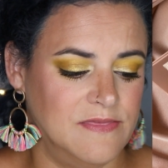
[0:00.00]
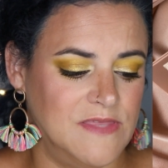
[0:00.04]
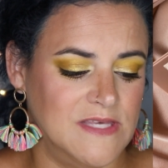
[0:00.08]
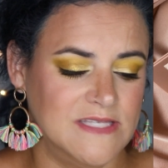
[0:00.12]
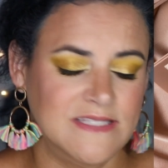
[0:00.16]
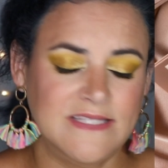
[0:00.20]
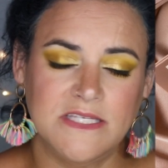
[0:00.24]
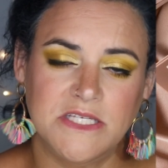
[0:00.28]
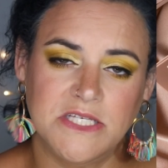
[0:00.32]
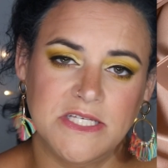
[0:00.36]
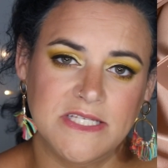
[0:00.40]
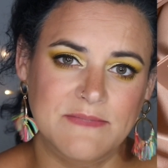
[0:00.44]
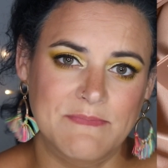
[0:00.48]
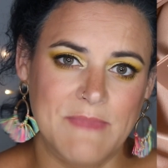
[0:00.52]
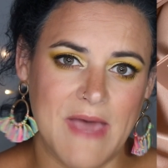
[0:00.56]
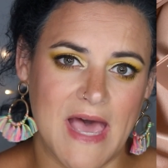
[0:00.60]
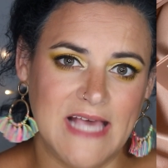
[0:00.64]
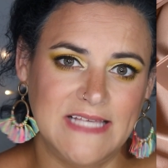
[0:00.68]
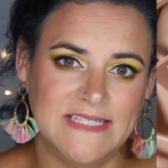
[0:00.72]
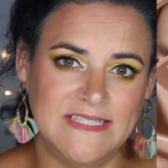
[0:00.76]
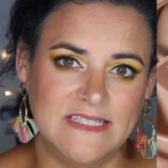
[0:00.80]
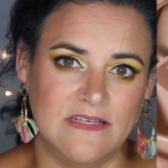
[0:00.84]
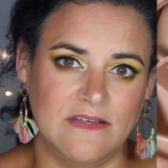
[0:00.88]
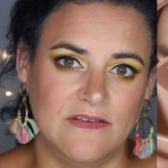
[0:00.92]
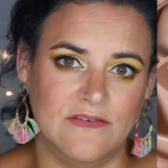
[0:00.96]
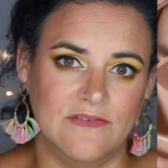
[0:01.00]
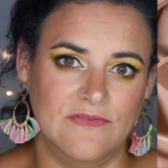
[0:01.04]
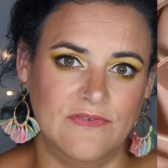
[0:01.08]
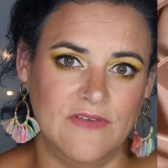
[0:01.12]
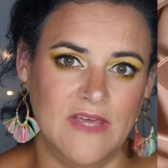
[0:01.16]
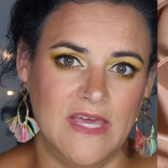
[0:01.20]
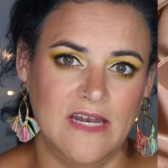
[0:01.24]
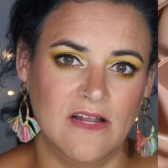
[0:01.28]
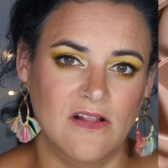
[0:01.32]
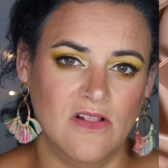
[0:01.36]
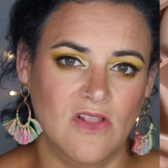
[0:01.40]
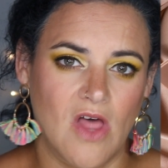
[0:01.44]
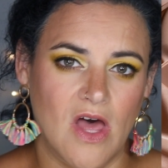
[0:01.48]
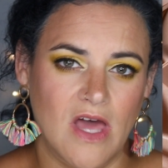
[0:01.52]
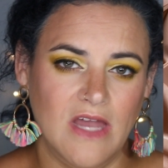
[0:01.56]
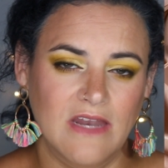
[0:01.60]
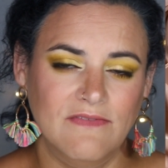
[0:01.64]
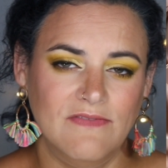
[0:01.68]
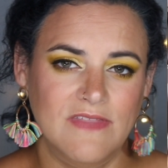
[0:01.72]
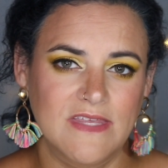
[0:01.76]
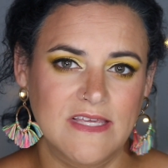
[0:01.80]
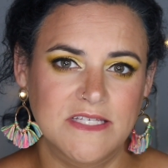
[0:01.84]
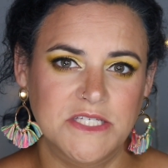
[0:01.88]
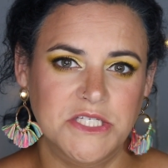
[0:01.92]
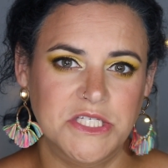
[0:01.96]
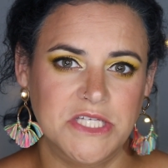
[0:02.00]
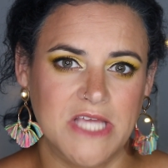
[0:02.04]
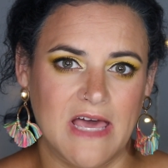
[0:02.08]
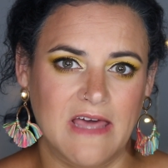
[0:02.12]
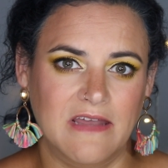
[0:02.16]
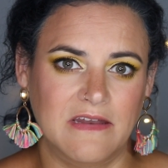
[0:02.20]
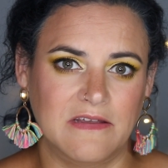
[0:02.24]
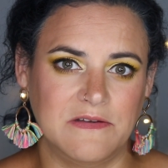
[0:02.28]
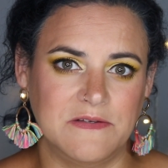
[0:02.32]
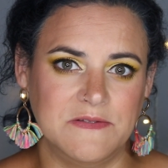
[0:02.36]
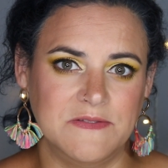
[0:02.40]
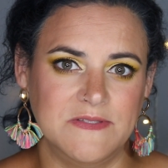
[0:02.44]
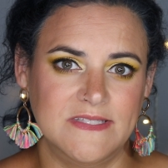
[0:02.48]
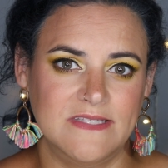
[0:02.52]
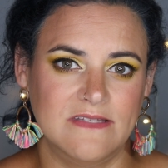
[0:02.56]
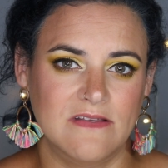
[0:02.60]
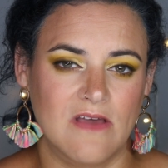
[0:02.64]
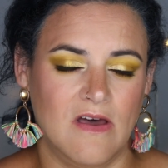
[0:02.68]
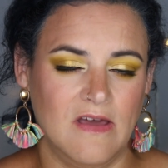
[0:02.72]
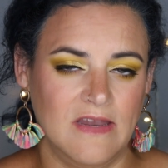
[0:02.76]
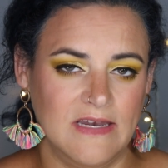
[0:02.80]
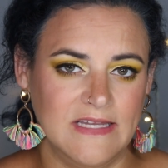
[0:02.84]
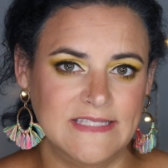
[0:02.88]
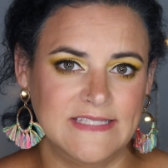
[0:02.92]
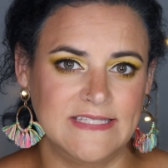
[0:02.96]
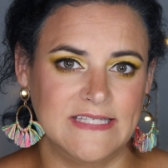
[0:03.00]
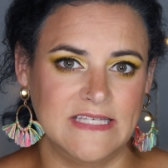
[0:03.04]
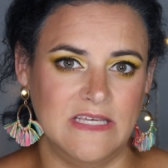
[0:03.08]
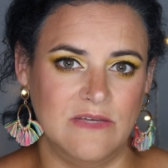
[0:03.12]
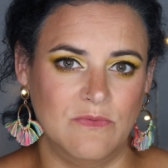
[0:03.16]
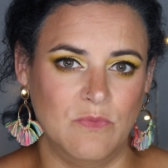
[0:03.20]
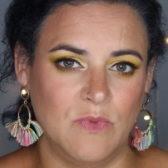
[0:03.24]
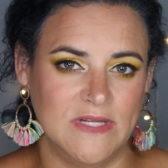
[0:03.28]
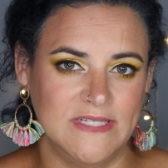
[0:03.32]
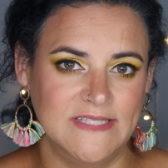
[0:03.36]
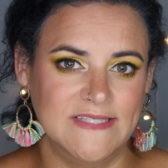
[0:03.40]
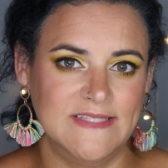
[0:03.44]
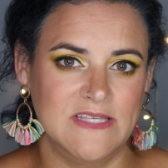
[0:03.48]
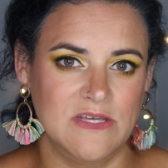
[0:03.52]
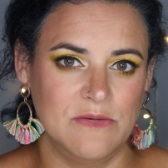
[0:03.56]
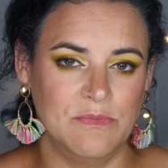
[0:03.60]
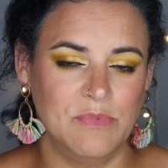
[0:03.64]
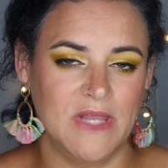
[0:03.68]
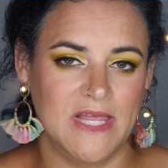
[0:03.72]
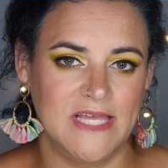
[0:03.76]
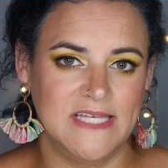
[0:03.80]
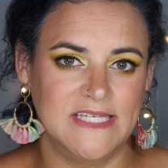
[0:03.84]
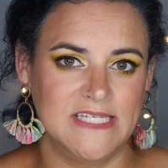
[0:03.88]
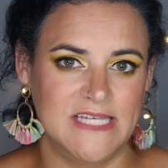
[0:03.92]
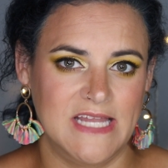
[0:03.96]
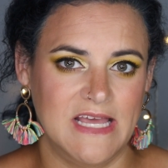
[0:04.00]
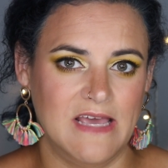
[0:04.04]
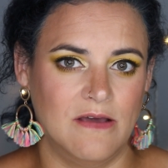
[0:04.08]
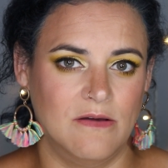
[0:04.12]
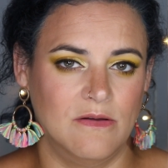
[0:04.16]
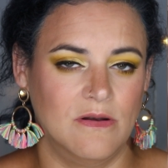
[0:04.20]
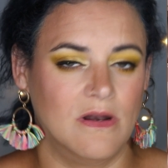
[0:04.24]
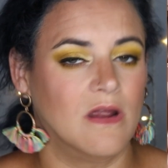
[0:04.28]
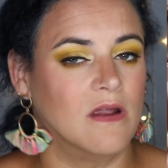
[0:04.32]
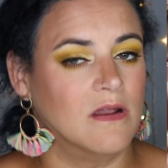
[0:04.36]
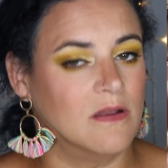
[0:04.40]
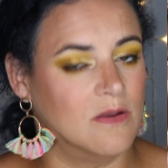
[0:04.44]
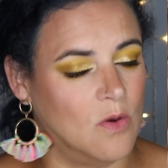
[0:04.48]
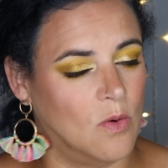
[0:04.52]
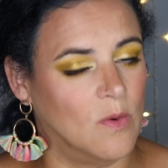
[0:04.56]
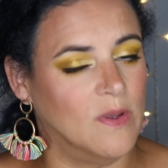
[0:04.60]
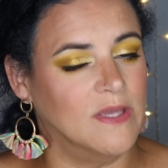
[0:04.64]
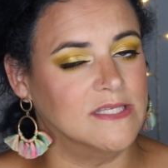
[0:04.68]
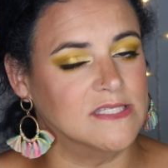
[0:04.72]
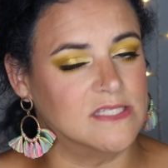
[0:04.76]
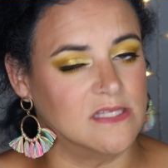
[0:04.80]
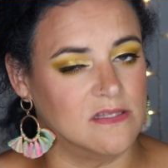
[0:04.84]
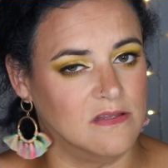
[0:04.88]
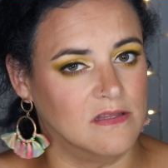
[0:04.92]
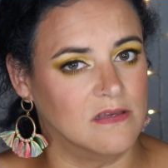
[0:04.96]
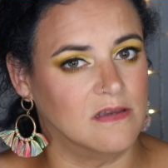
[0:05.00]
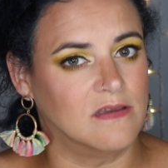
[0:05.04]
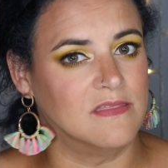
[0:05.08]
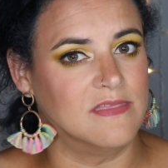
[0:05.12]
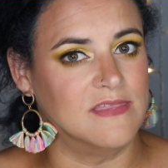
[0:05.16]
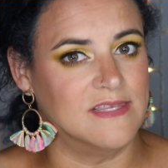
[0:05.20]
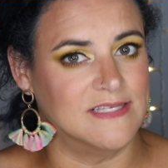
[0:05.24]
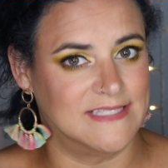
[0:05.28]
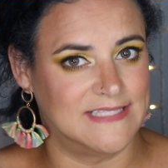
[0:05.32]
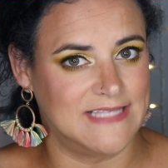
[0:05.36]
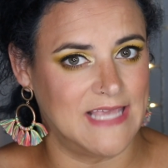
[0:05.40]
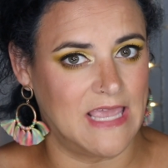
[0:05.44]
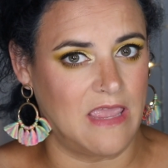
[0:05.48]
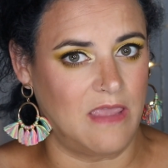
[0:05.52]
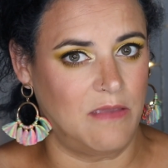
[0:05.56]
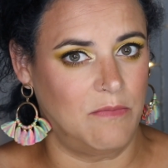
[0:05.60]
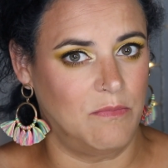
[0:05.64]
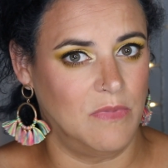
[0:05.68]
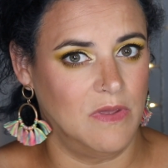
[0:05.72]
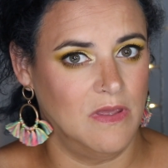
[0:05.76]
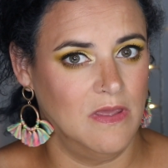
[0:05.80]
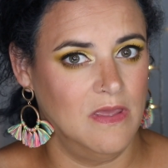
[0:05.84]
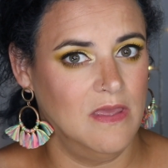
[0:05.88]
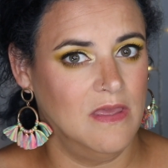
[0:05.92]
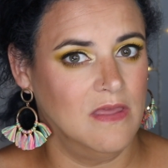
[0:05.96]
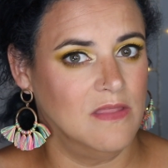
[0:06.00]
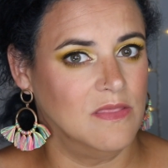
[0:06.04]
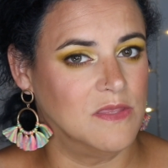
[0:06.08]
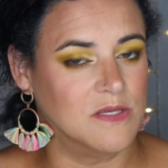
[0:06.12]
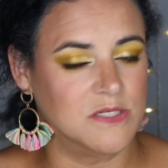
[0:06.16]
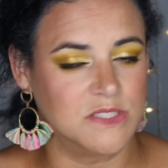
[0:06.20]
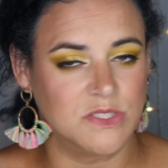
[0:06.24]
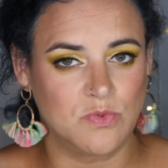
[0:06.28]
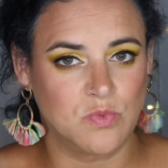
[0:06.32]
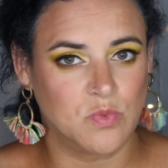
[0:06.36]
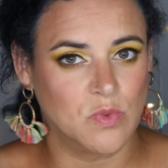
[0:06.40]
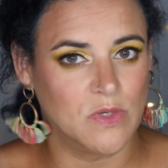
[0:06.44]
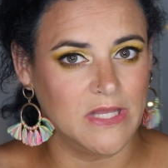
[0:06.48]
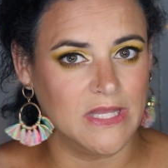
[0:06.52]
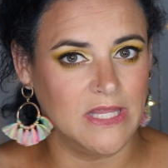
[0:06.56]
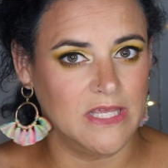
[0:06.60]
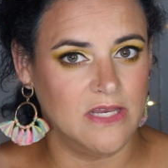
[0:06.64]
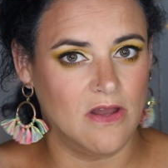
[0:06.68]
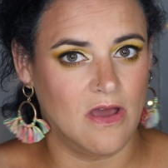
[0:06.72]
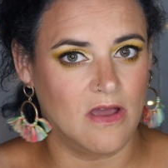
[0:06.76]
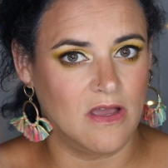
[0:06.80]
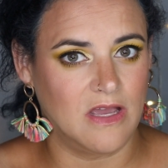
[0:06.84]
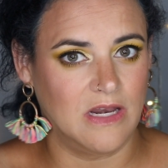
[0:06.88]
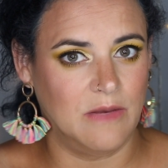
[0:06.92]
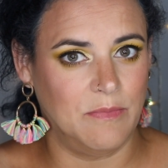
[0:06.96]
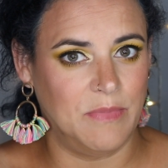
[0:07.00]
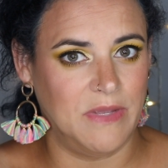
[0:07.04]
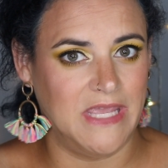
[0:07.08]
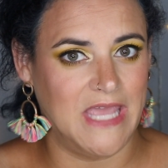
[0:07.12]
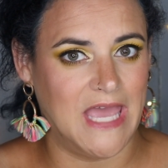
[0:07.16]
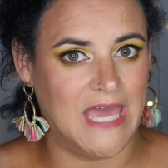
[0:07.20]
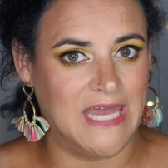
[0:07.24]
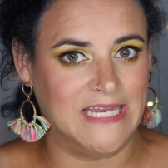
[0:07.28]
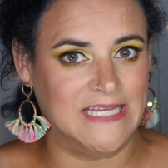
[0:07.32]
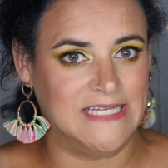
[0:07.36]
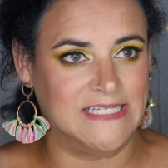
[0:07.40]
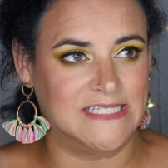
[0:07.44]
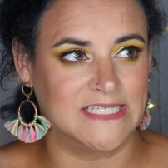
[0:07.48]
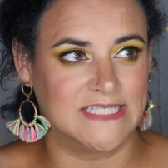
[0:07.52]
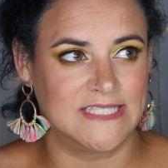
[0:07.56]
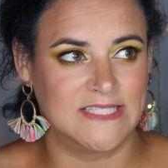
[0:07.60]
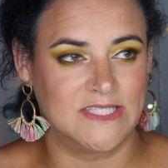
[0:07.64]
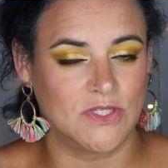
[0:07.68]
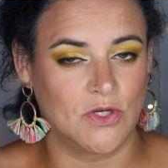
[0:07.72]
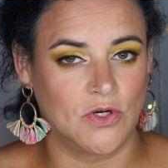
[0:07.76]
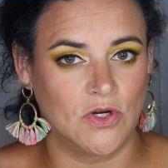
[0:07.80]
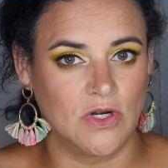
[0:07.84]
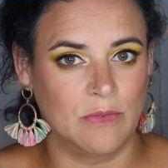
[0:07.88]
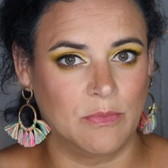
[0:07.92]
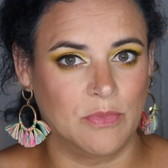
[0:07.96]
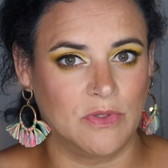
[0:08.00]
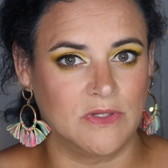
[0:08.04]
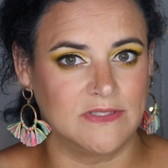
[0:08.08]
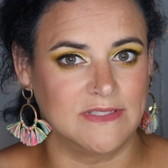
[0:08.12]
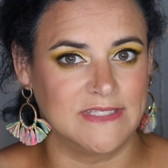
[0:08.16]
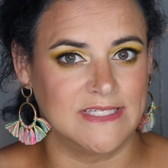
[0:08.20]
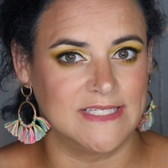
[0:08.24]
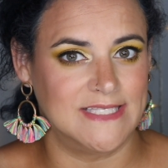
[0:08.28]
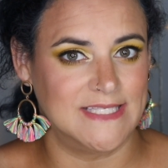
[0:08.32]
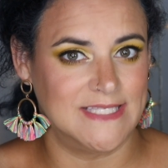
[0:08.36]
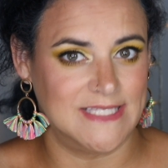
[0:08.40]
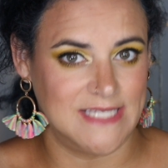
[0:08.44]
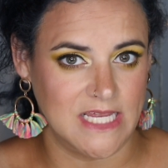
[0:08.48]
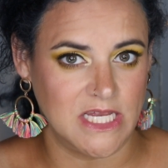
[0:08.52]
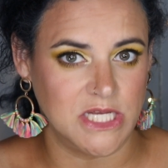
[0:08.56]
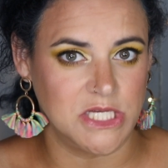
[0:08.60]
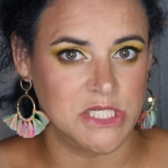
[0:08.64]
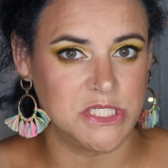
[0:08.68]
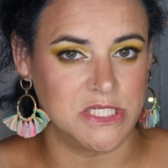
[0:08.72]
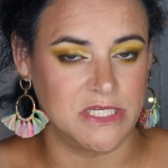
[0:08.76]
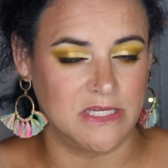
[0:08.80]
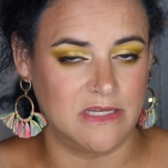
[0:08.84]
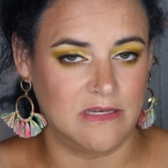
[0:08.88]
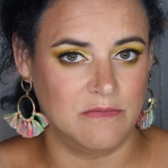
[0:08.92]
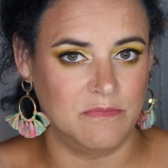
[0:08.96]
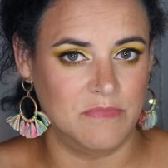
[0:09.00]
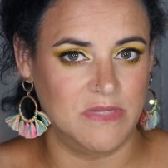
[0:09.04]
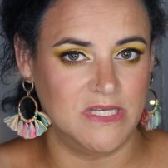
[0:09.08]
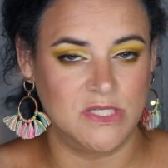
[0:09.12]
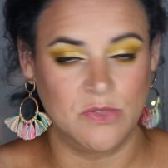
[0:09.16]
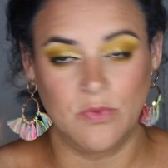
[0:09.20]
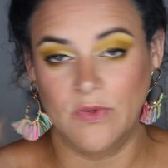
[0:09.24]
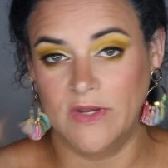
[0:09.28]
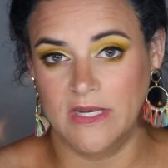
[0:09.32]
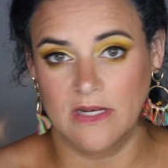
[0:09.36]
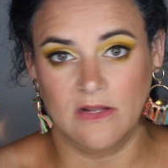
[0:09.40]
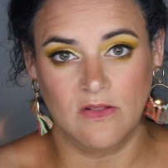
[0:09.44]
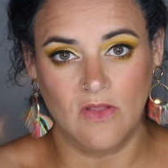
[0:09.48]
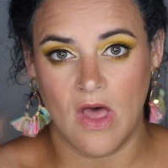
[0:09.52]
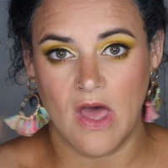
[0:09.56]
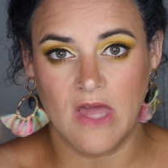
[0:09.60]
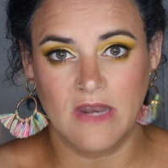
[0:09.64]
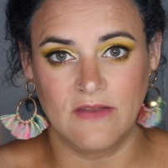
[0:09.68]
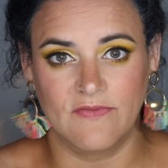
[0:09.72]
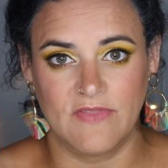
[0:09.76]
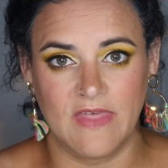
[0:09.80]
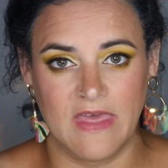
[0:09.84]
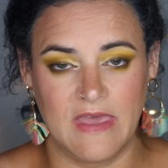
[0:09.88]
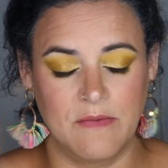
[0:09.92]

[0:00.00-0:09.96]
this is just massive, and a lot of these shadows, honestly, once they're blended out, are going to look the same. There's really not going to be any discernible distinction between a lot of